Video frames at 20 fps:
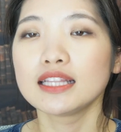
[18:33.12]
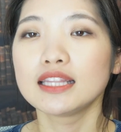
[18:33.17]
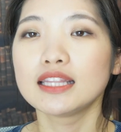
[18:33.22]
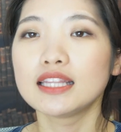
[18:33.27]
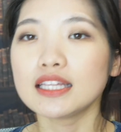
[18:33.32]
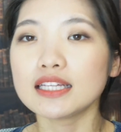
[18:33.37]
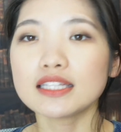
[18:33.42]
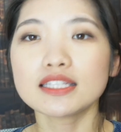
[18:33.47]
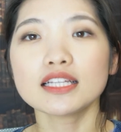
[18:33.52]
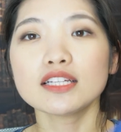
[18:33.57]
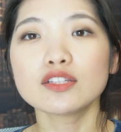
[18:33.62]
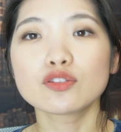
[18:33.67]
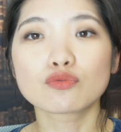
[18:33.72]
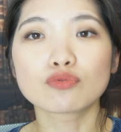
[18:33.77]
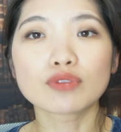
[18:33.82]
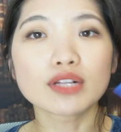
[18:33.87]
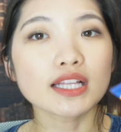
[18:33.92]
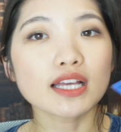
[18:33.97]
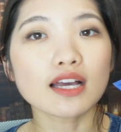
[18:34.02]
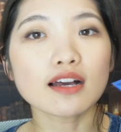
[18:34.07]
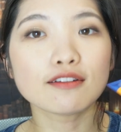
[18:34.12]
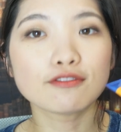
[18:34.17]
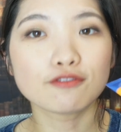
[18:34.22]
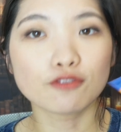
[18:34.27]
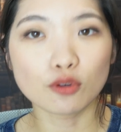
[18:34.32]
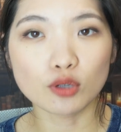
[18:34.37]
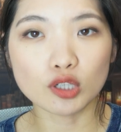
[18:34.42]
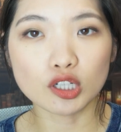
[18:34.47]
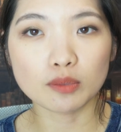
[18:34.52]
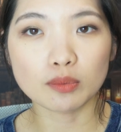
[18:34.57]
This is really
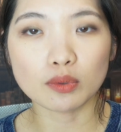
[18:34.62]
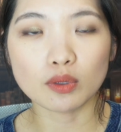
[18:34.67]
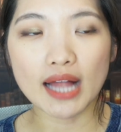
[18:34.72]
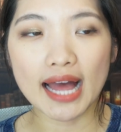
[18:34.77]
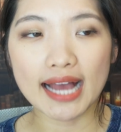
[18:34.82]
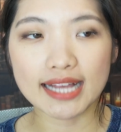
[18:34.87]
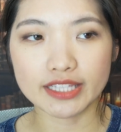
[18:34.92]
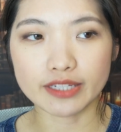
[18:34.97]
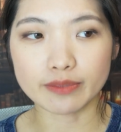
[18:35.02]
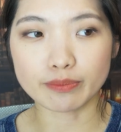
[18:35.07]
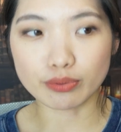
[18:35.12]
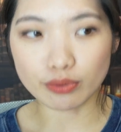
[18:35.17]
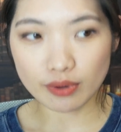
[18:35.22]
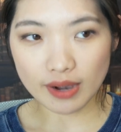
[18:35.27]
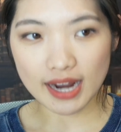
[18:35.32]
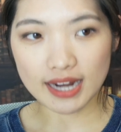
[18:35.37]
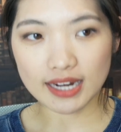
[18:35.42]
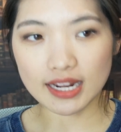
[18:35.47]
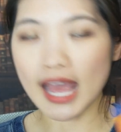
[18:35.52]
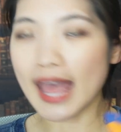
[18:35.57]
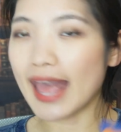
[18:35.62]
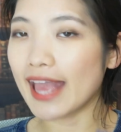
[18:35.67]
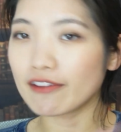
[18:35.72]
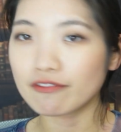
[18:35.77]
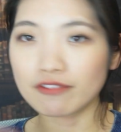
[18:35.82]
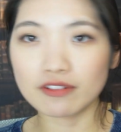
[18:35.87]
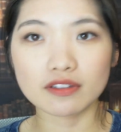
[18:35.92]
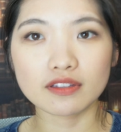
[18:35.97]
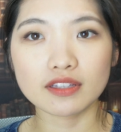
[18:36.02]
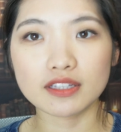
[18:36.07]
affordable as a brand.
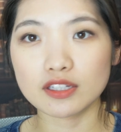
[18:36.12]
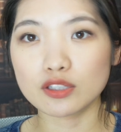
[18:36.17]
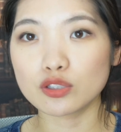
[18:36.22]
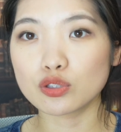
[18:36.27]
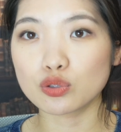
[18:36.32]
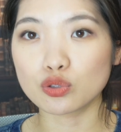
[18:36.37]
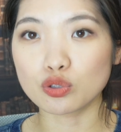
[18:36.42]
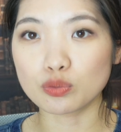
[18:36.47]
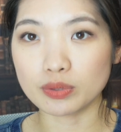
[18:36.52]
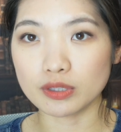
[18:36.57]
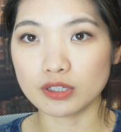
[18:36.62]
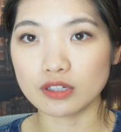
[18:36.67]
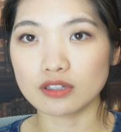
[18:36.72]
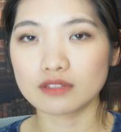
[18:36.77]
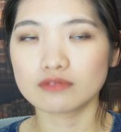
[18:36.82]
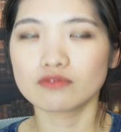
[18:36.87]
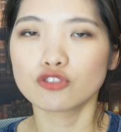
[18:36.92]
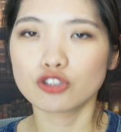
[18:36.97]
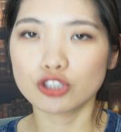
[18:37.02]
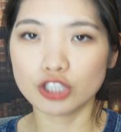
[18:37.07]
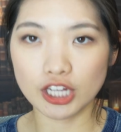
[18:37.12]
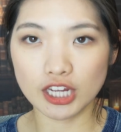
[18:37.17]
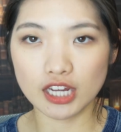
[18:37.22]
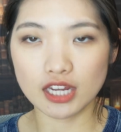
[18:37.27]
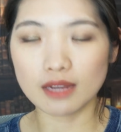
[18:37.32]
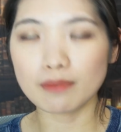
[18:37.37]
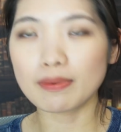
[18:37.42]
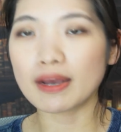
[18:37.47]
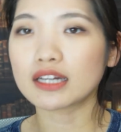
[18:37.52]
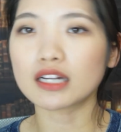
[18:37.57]
Everything is super
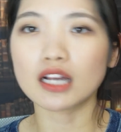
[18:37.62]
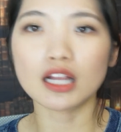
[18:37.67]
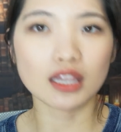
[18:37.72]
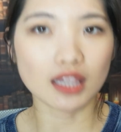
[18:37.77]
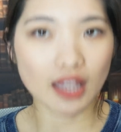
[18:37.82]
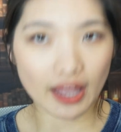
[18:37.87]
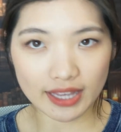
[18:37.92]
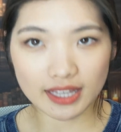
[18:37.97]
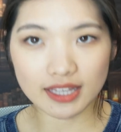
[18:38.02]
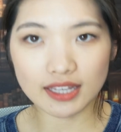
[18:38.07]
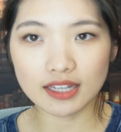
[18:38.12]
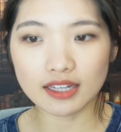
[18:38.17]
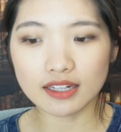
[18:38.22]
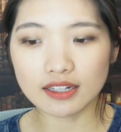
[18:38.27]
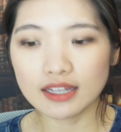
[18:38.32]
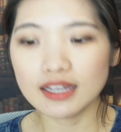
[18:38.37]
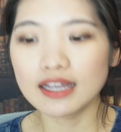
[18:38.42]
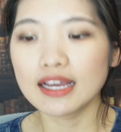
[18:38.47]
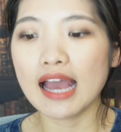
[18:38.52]
cheap and I like it.